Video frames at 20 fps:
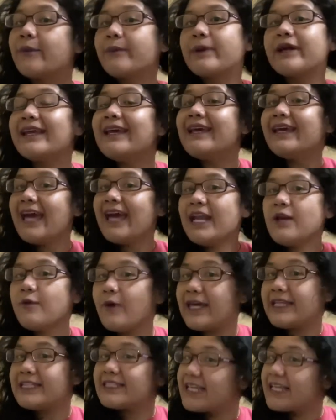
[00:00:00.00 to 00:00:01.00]
But
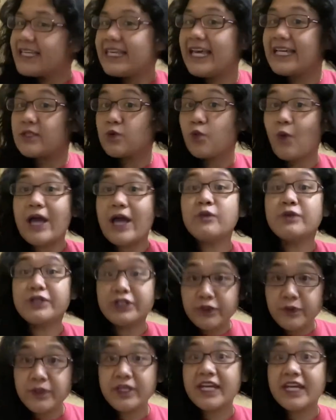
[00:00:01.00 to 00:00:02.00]
anyways, yes, while we're
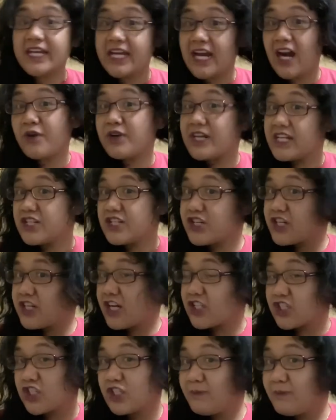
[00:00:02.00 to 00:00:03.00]
doing our
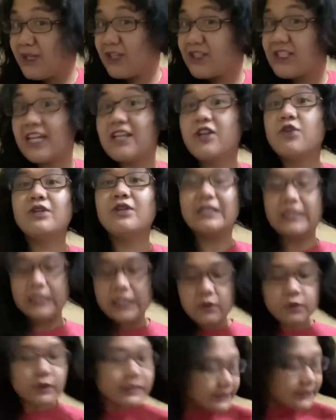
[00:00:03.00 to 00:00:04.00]
introduction, because I know that
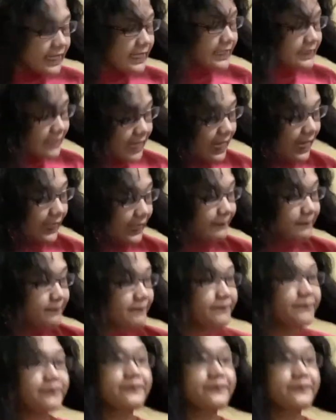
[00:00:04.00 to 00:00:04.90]
it will take time,